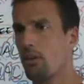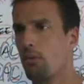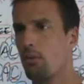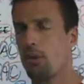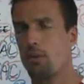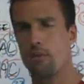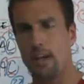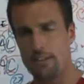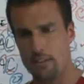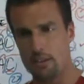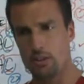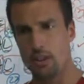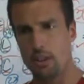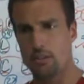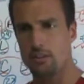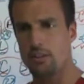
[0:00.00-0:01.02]
Well, if that's how you
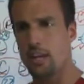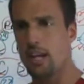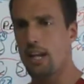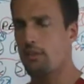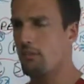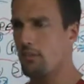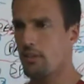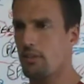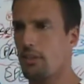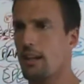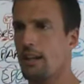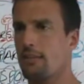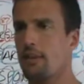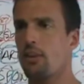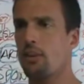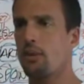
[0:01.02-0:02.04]
got saved, doesn't
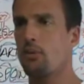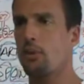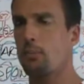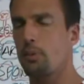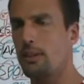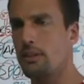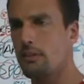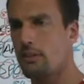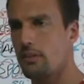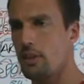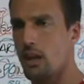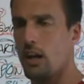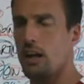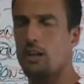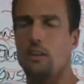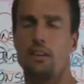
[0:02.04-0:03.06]
that tell you what pleases
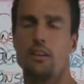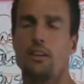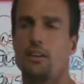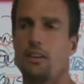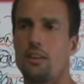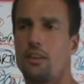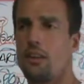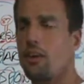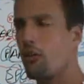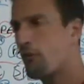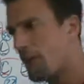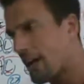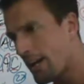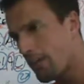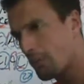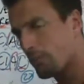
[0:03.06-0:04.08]
God?
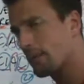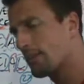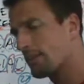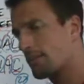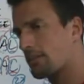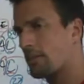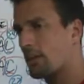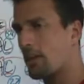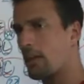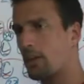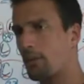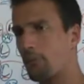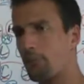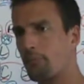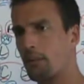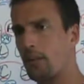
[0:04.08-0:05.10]
Faith pleases God.
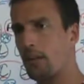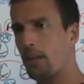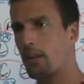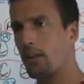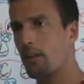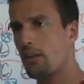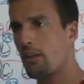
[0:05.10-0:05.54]
Okay?